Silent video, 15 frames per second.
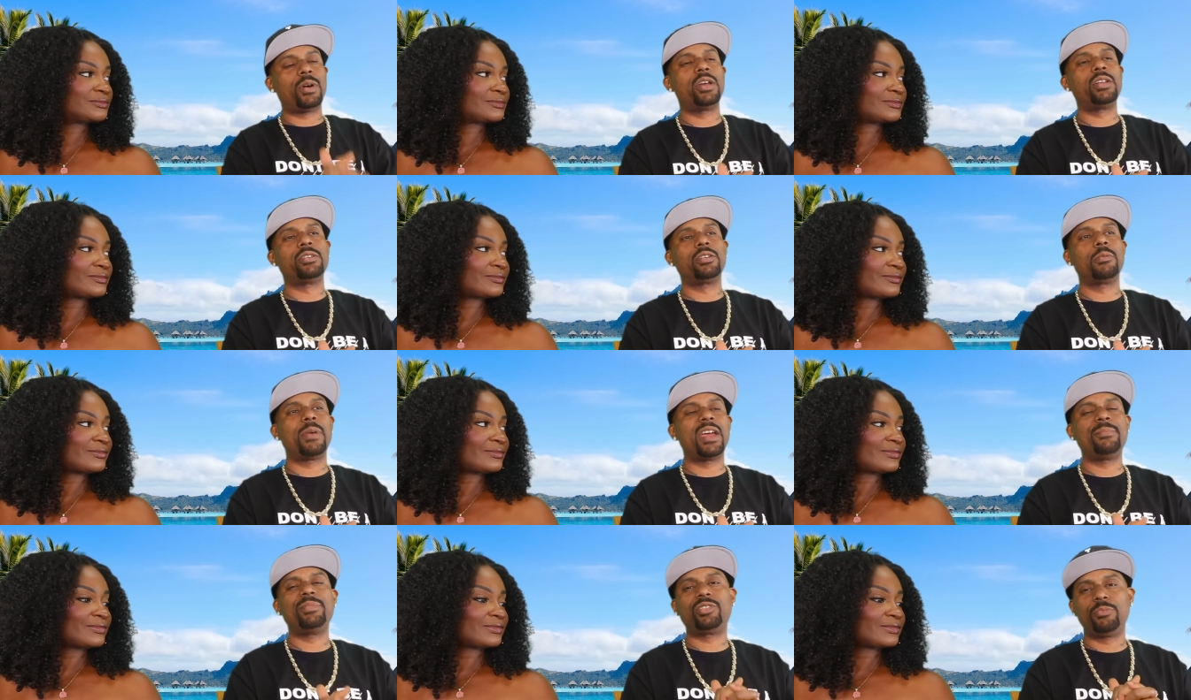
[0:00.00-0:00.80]
Speaker 1: under? The
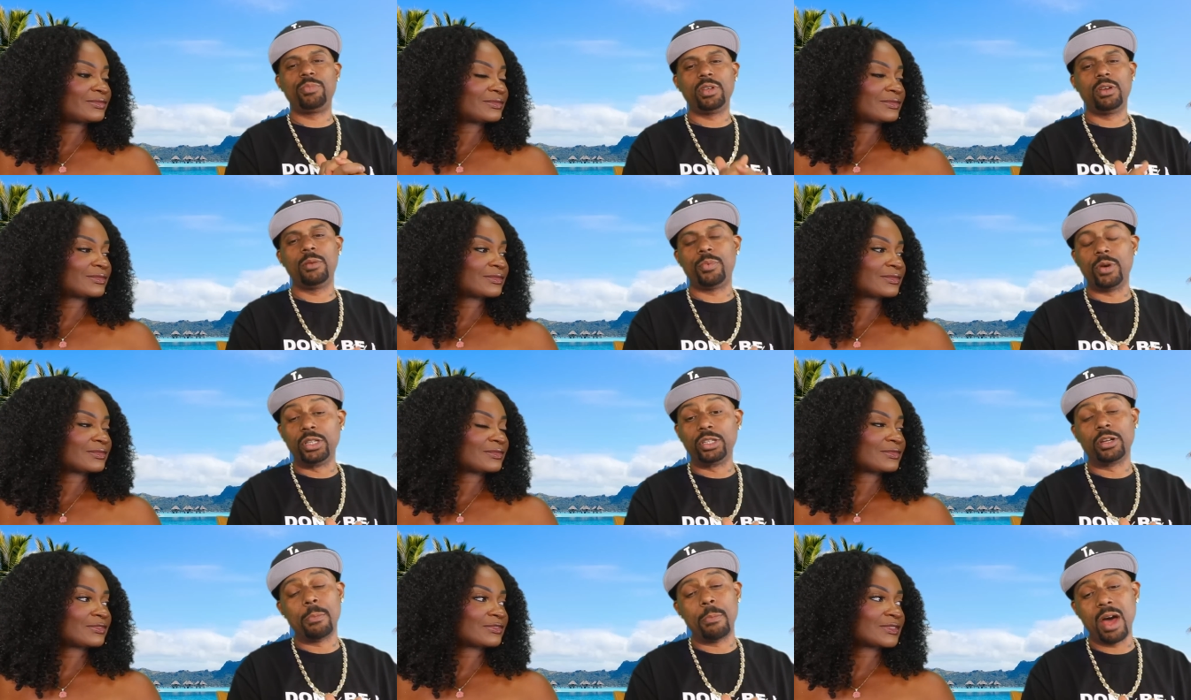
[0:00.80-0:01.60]
baby should be up
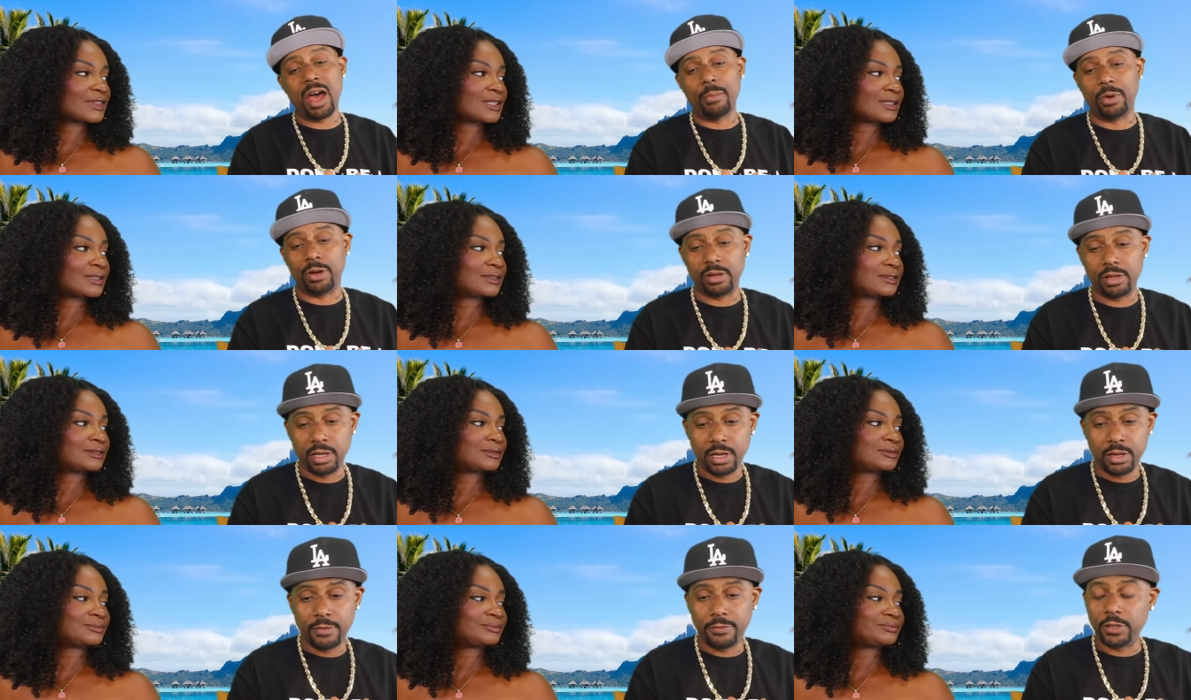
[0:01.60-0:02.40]
under the mama
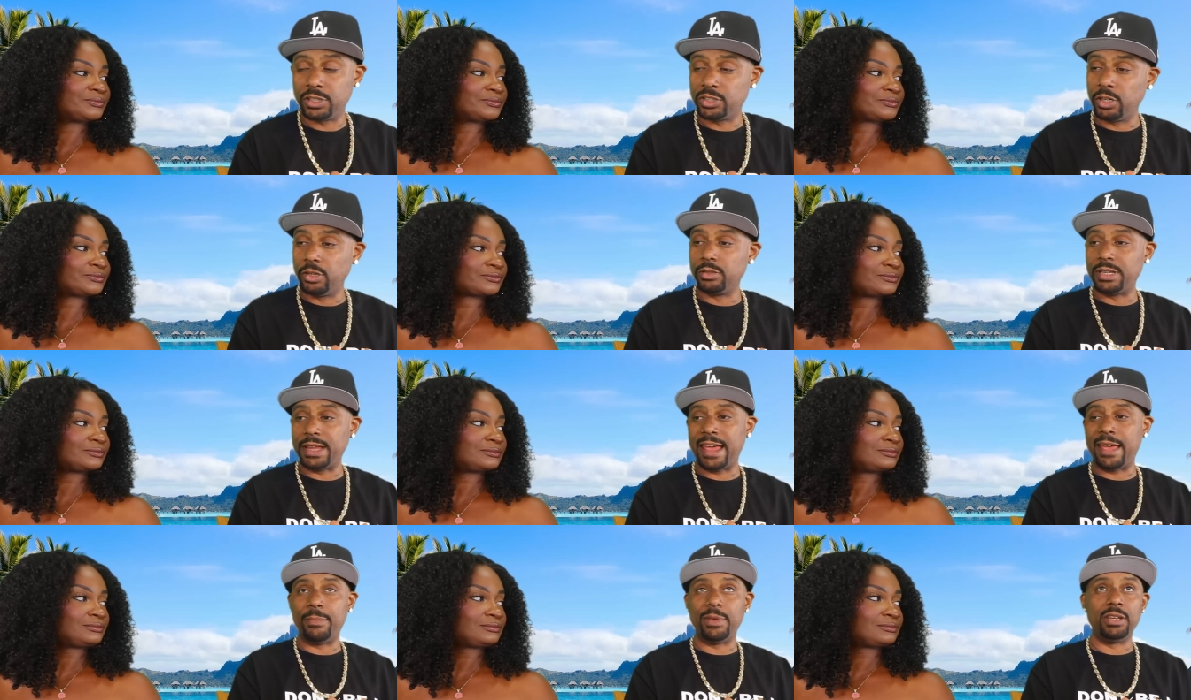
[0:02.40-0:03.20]
for a certain
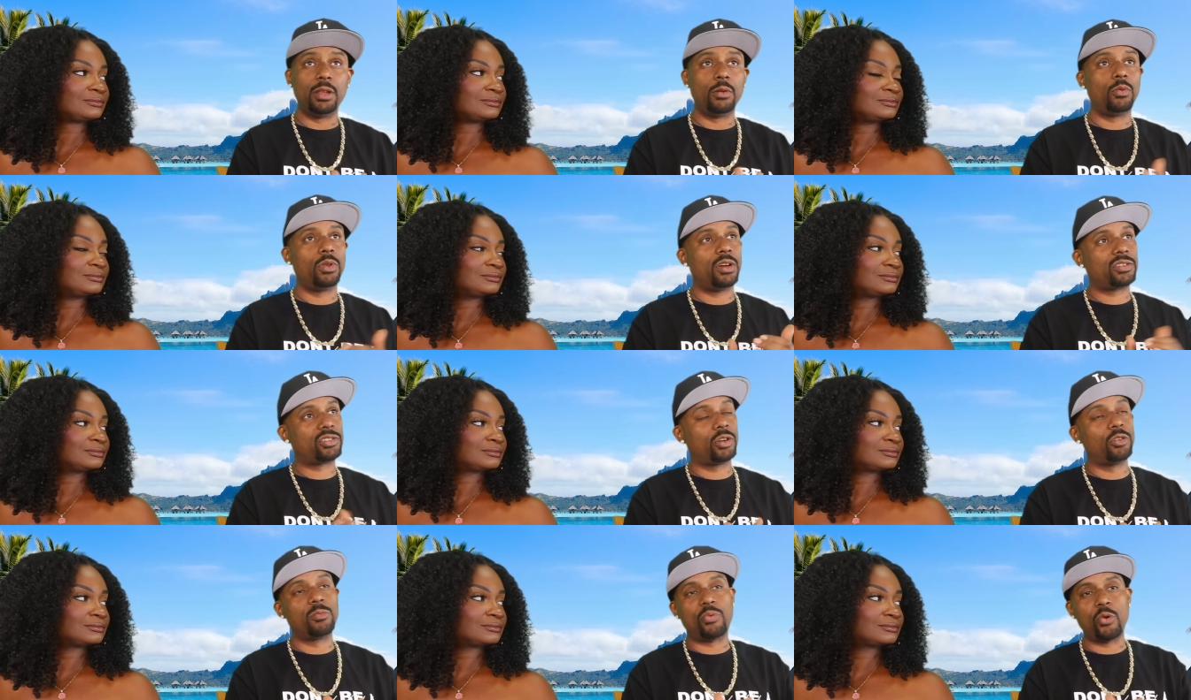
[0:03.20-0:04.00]
time, and then at a
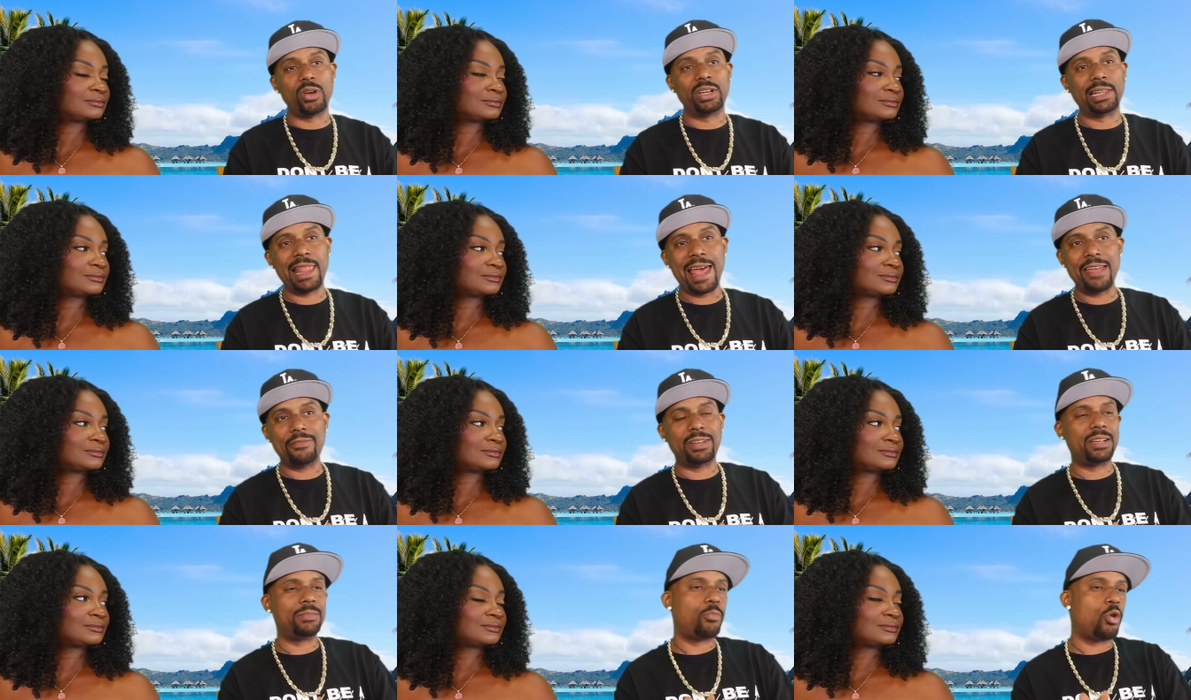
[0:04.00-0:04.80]
certain point in life,
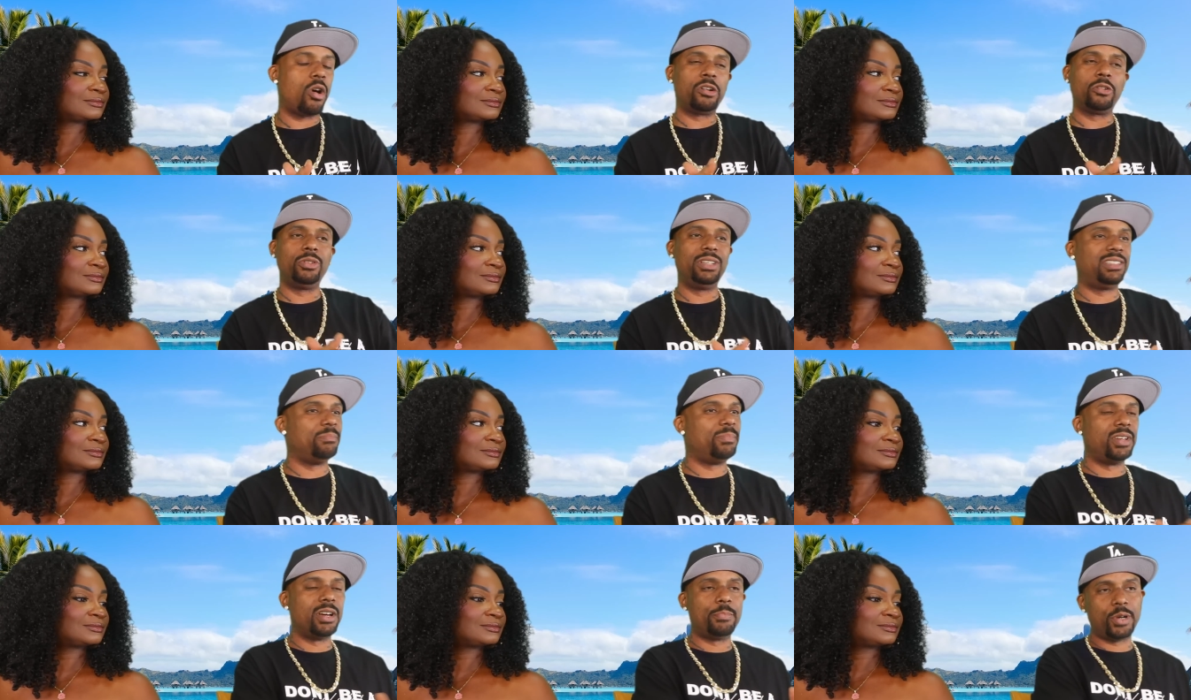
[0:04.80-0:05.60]
that boy don't need to
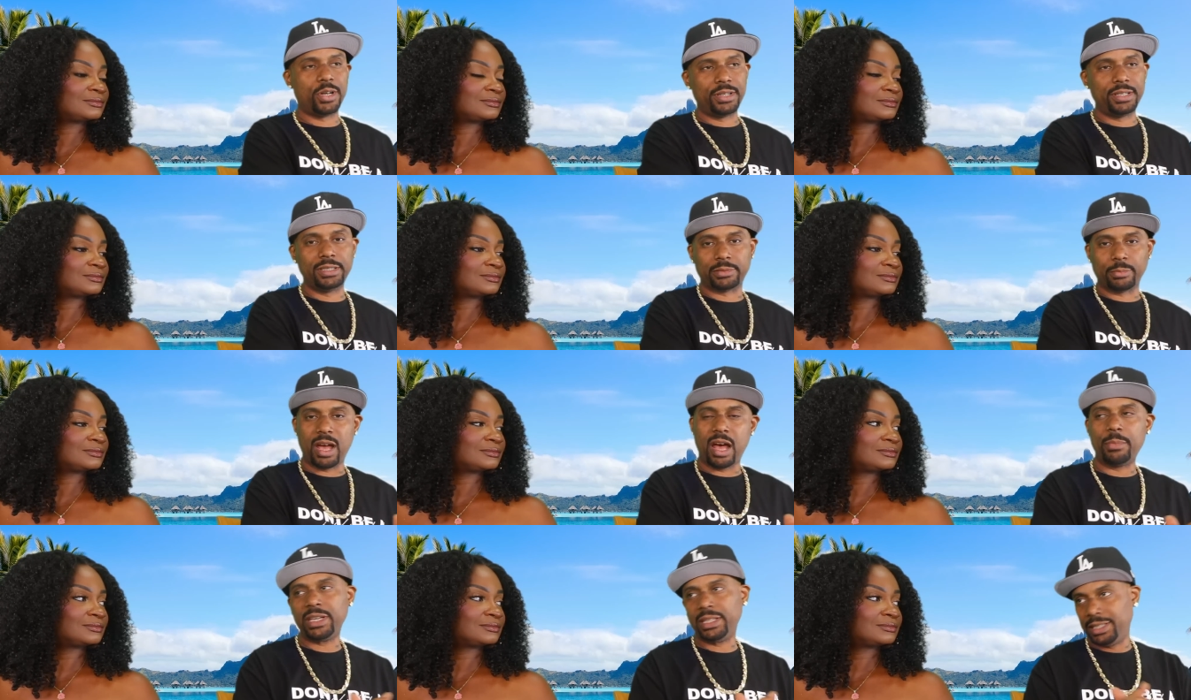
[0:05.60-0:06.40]
be up under his
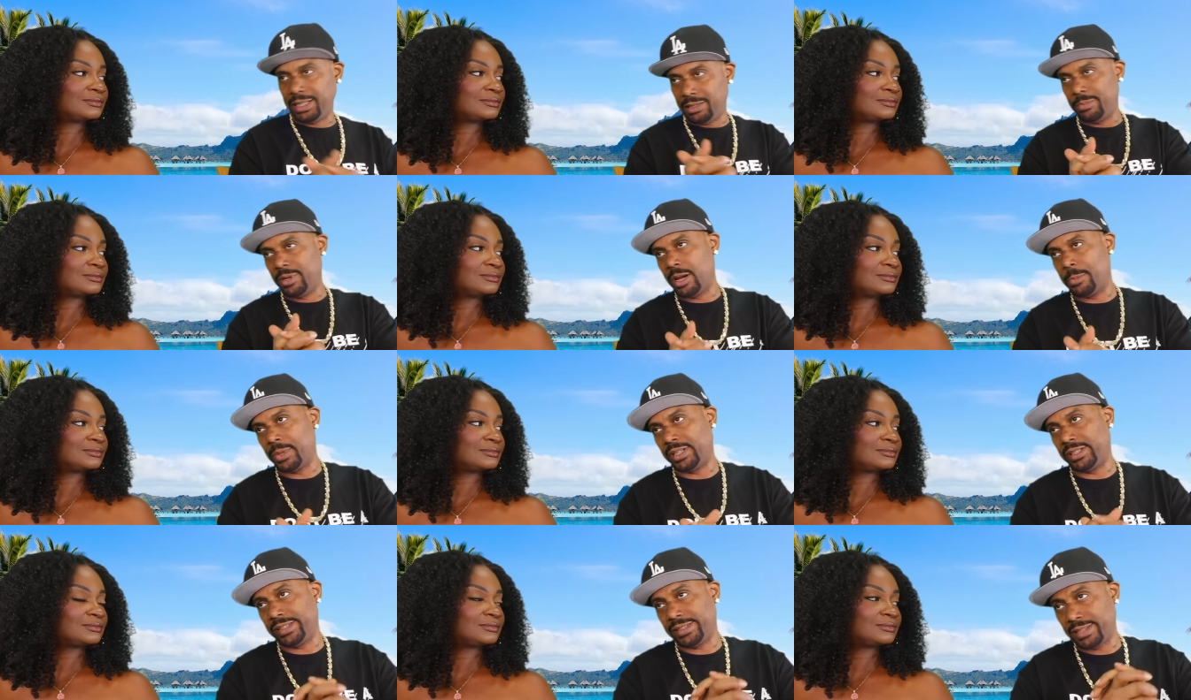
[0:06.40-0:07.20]
mama. He need to be up
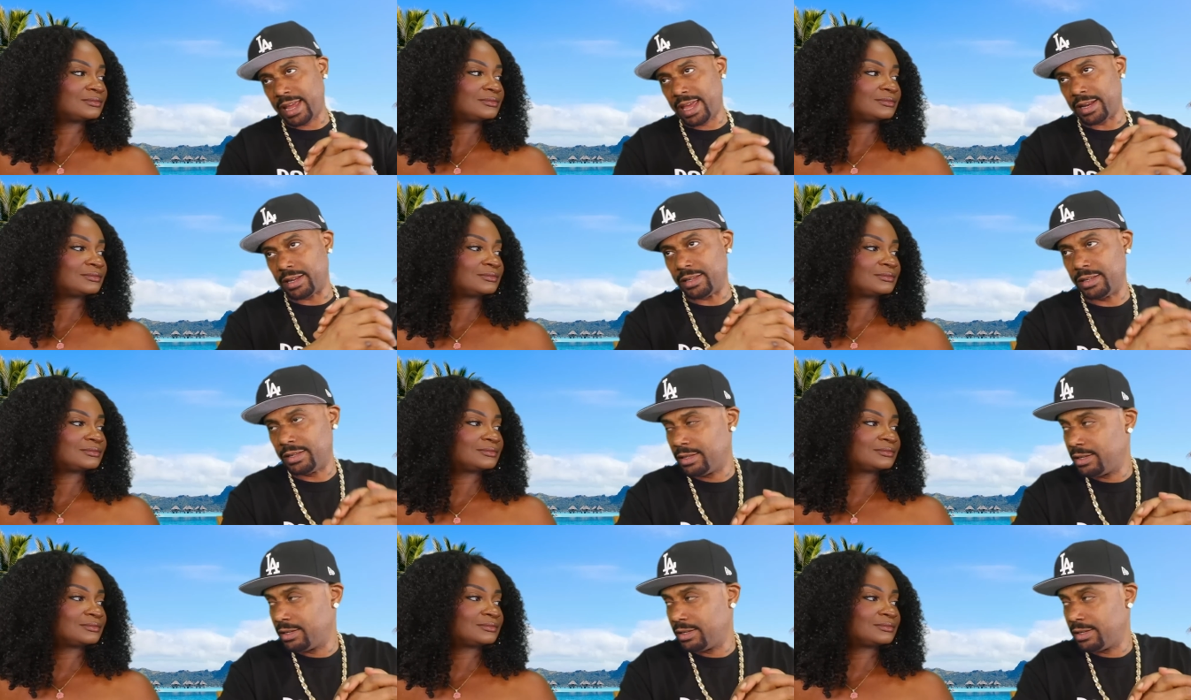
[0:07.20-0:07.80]
under his daddy.